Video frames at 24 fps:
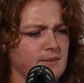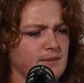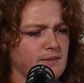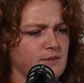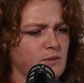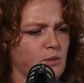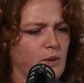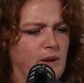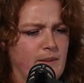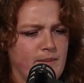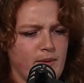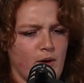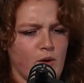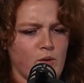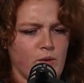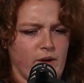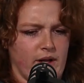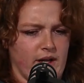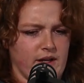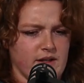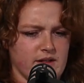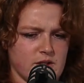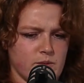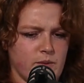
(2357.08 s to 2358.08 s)
we pulled
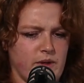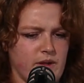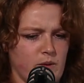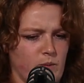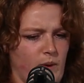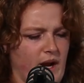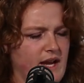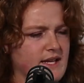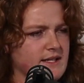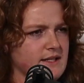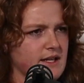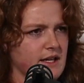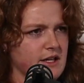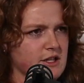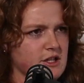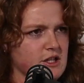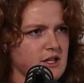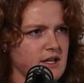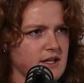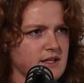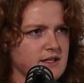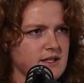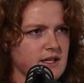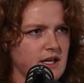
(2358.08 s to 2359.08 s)
in to where the way station
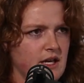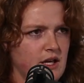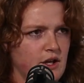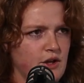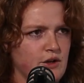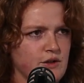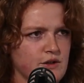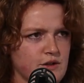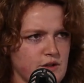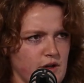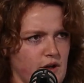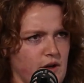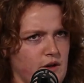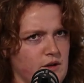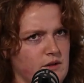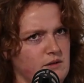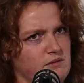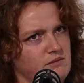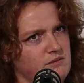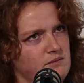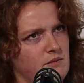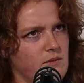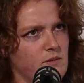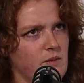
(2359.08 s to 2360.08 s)
is. So
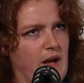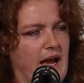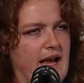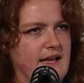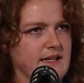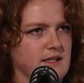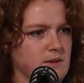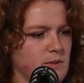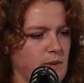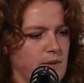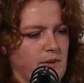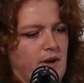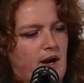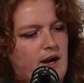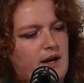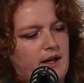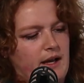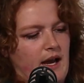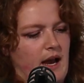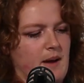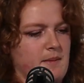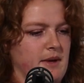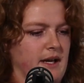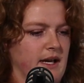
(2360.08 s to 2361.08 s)
as we were kind of
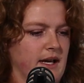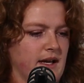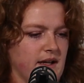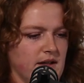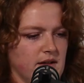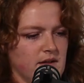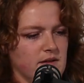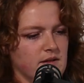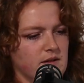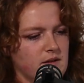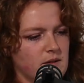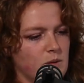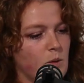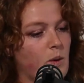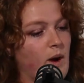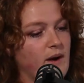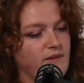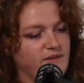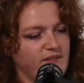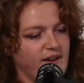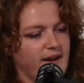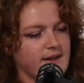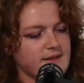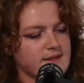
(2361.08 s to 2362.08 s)
coming in quite
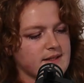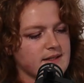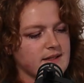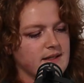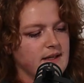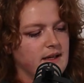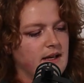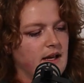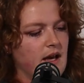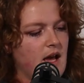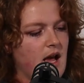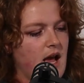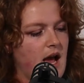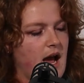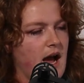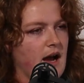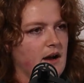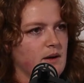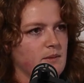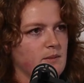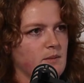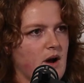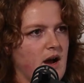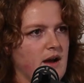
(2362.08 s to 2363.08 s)
fast,
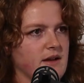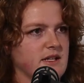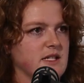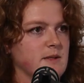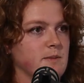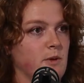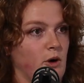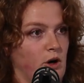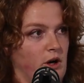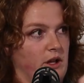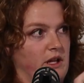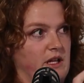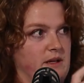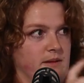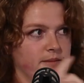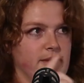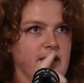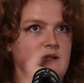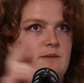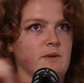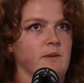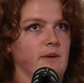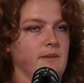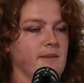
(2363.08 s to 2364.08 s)
I spotted them
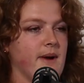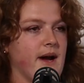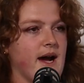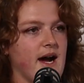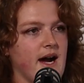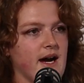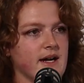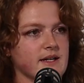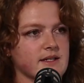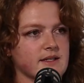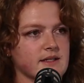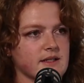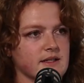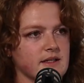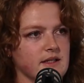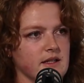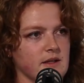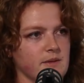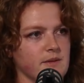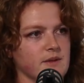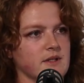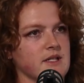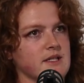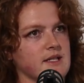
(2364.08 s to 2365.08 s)
as we went past, and it
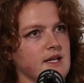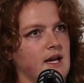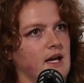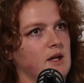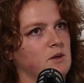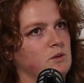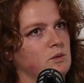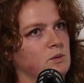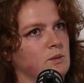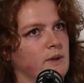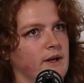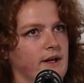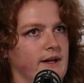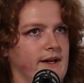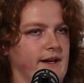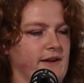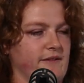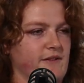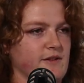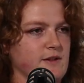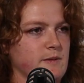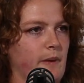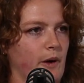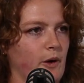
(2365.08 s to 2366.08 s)
was just like, ooh, we're going to get off
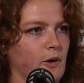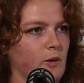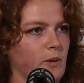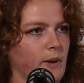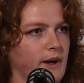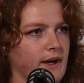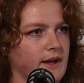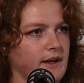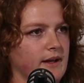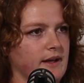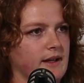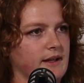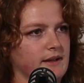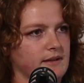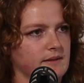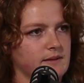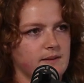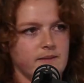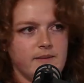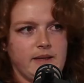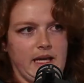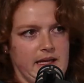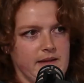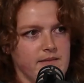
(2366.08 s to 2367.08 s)
this boat quick and
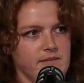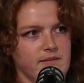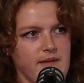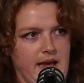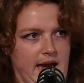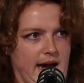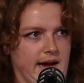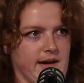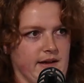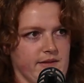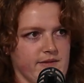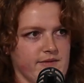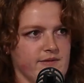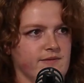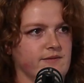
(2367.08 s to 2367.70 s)
get out of